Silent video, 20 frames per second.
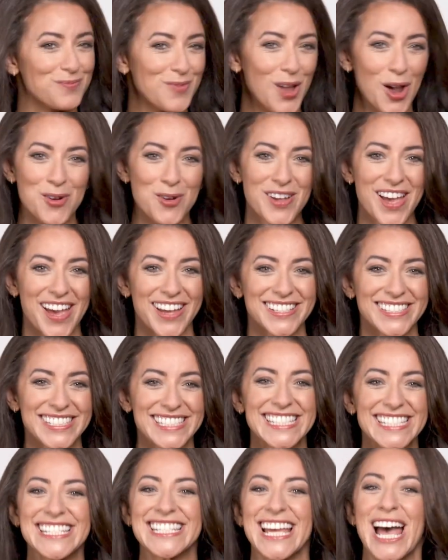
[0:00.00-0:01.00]
Okay,
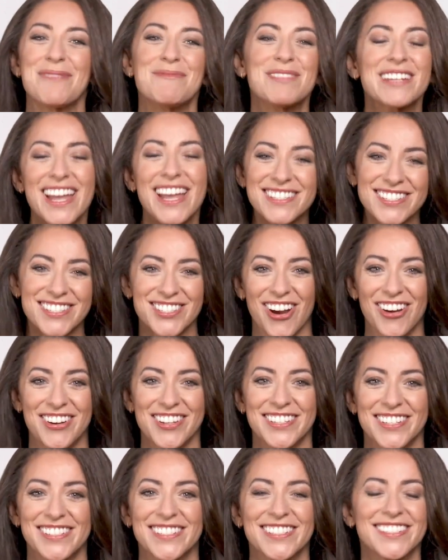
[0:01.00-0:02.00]
time to get
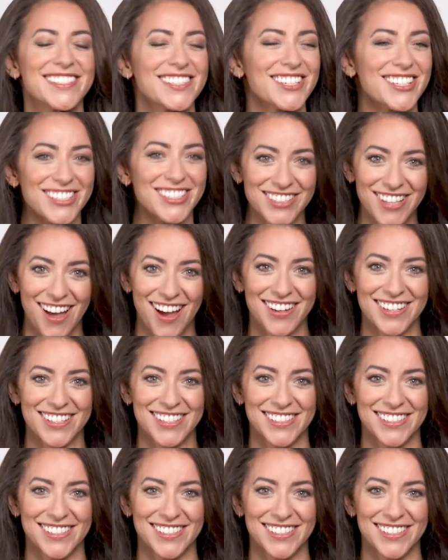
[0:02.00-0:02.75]
started. Good luck.